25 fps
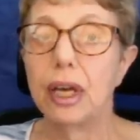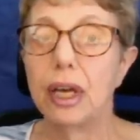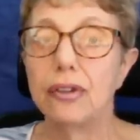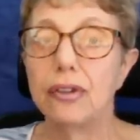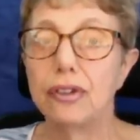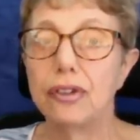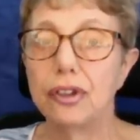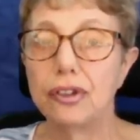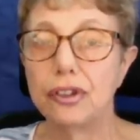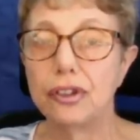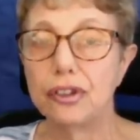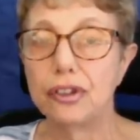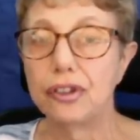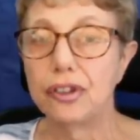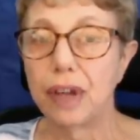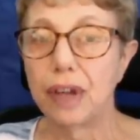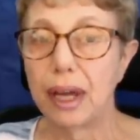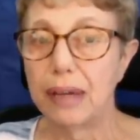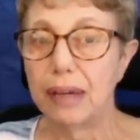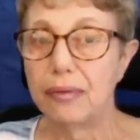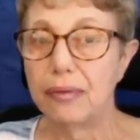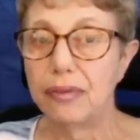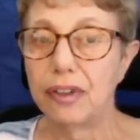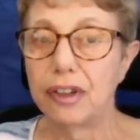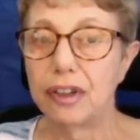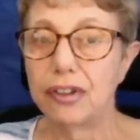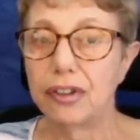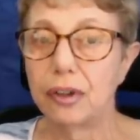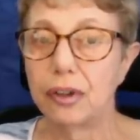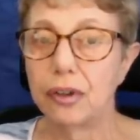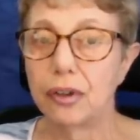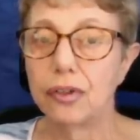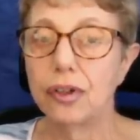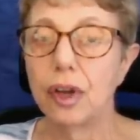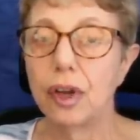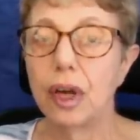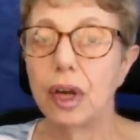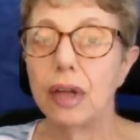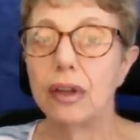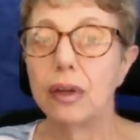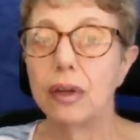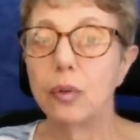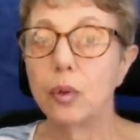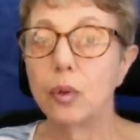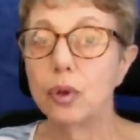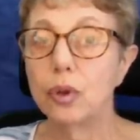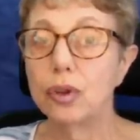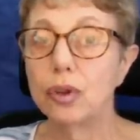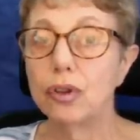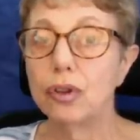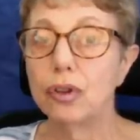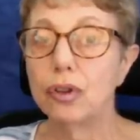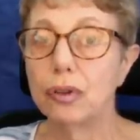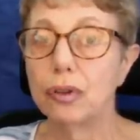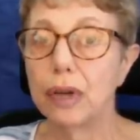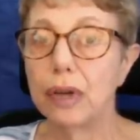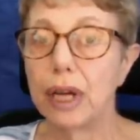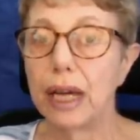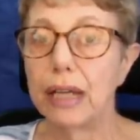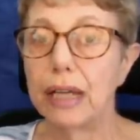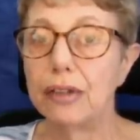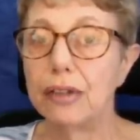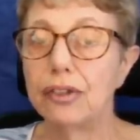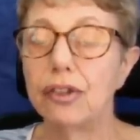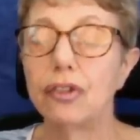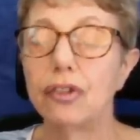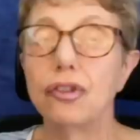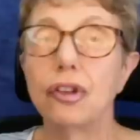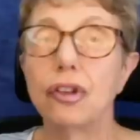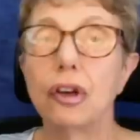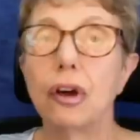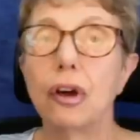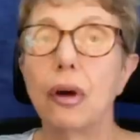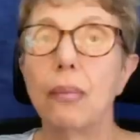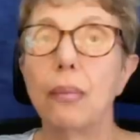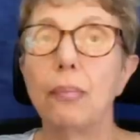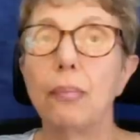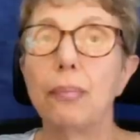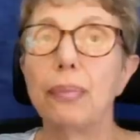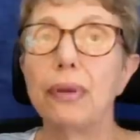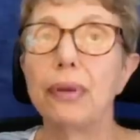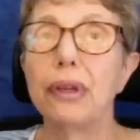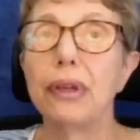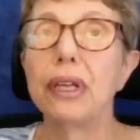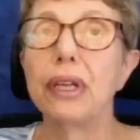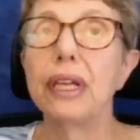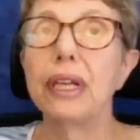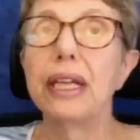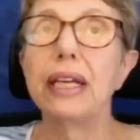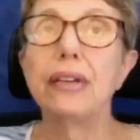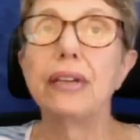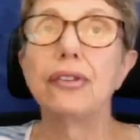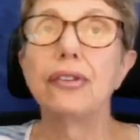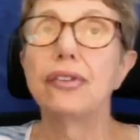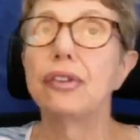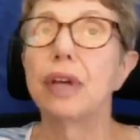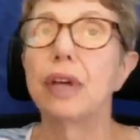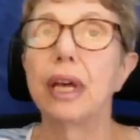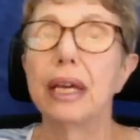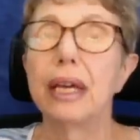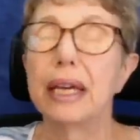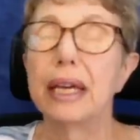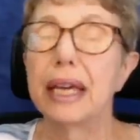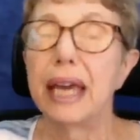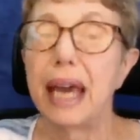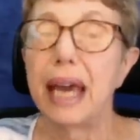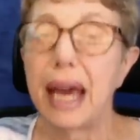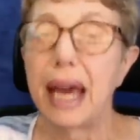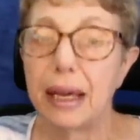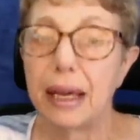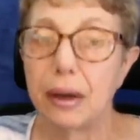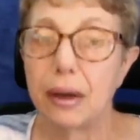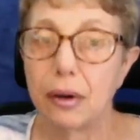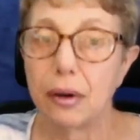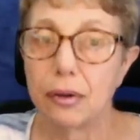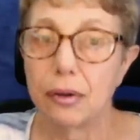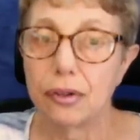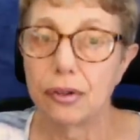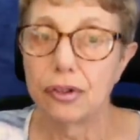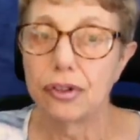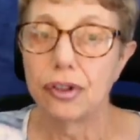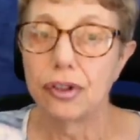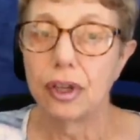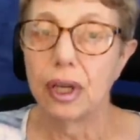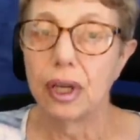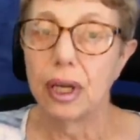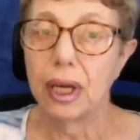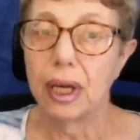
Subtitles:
to design vessels that wouldn't create such a complete chaos